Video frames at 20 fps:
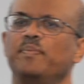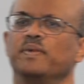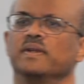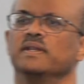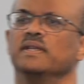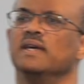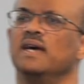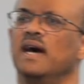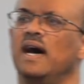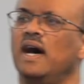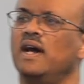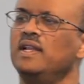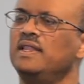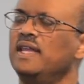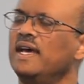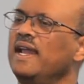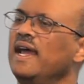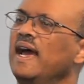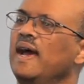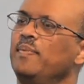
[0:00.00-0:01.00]
happened? How
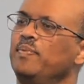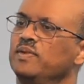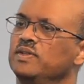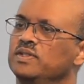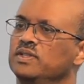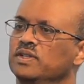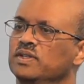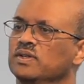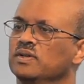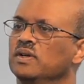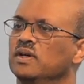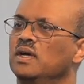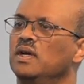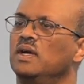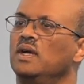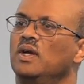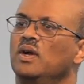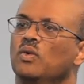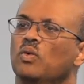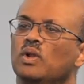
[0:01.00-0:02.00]
did that happen to you?
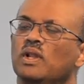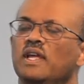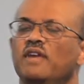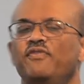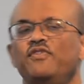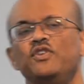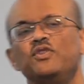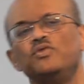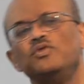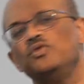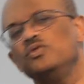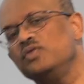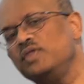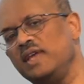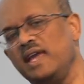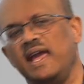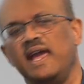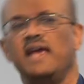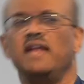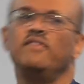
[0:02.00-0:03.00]
Well, if you
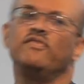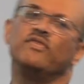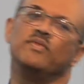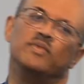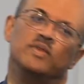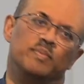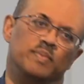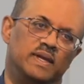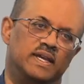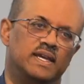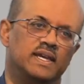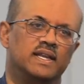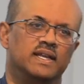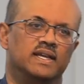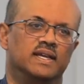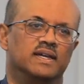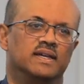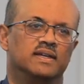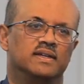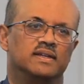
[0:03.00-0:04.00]
knew the end from the
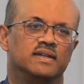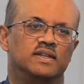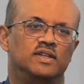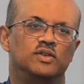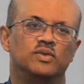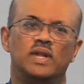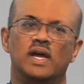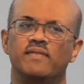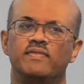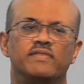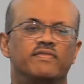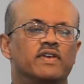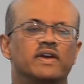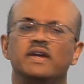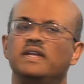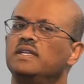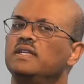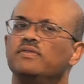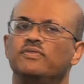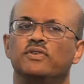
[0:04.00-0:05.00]
beginning, you'd have a
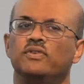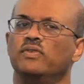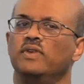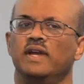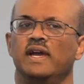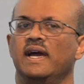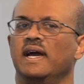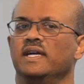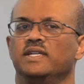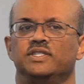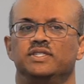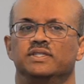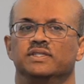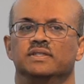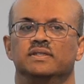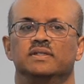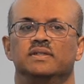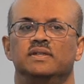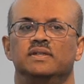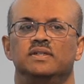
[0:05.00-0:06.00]
very different
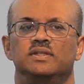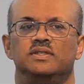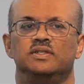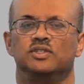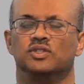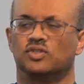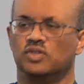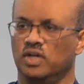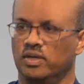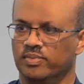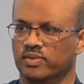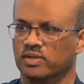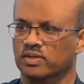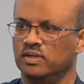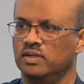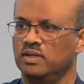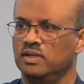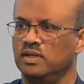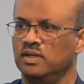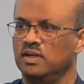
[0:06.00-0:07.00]
reaction to
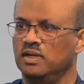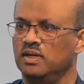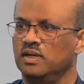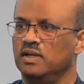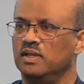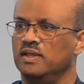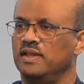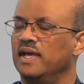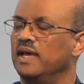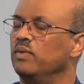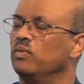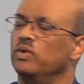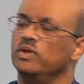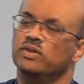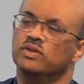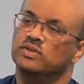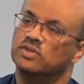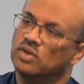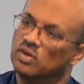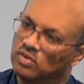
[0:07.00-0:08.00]
trouble than
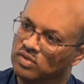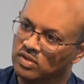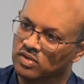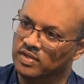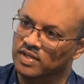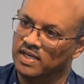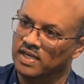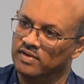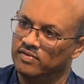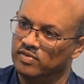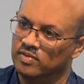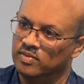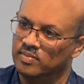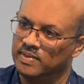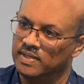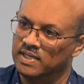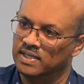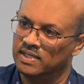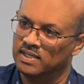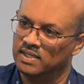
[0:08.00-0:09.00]
when you don't know the end from the
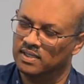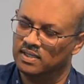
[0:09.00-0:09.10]
beginning.